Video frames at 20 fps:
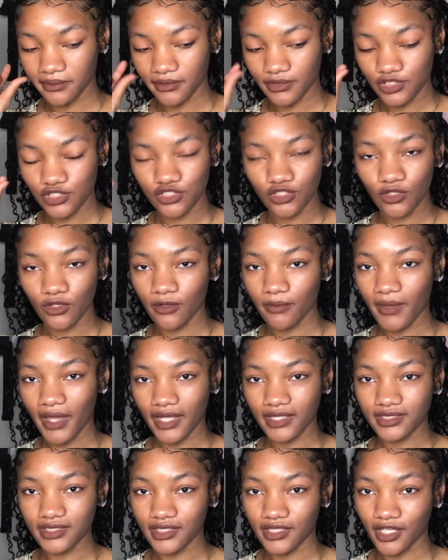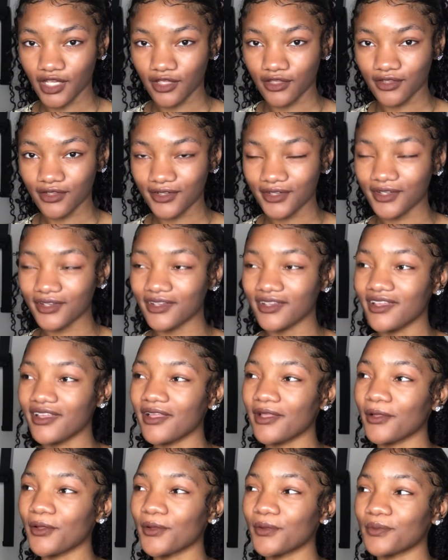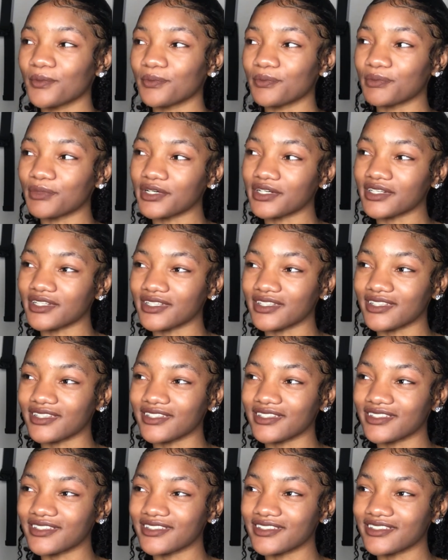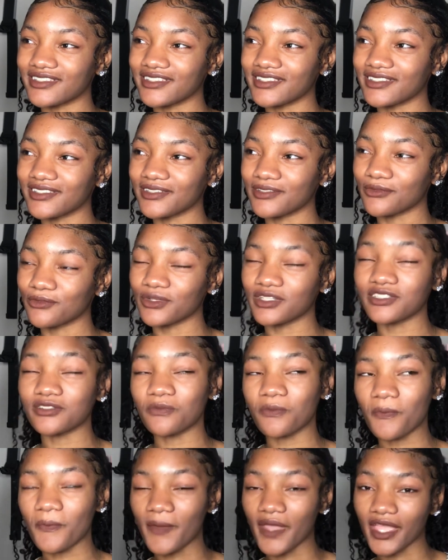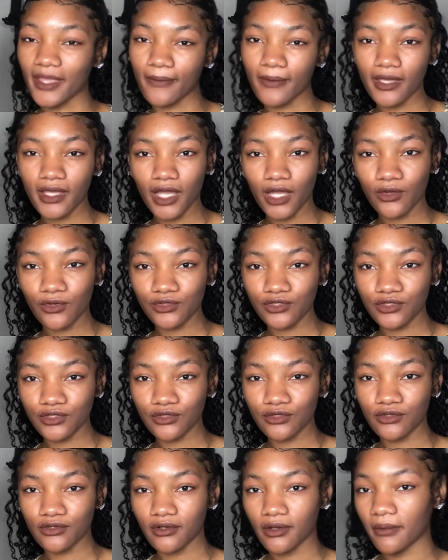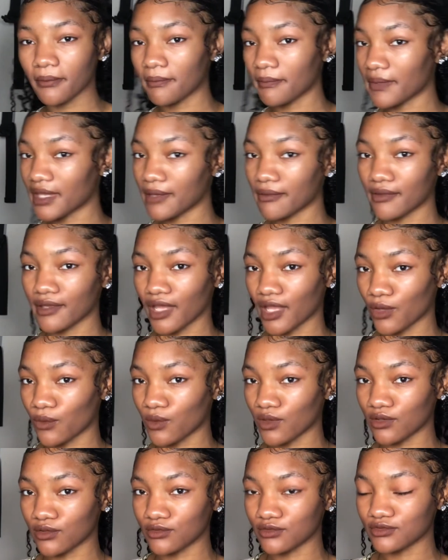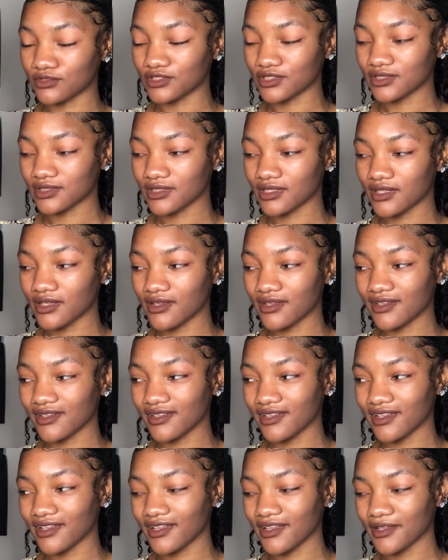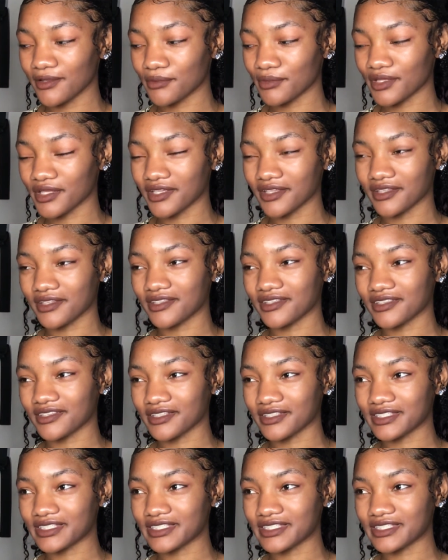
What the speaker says: sew it back together, but which maybe I'll do, maybe I won't, because